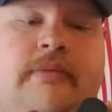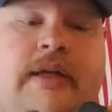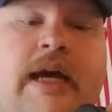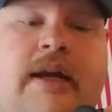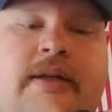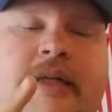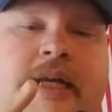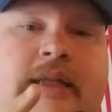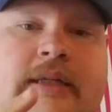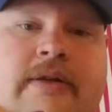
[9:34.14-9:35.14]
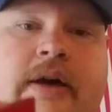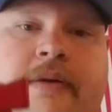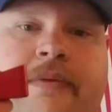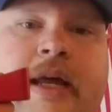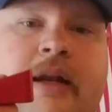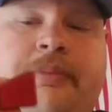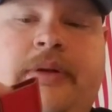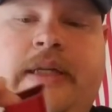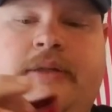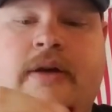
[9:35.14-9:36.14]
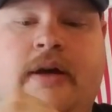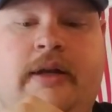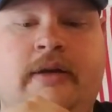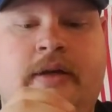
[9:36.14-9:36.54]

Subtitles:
how to take these off and how to put these on.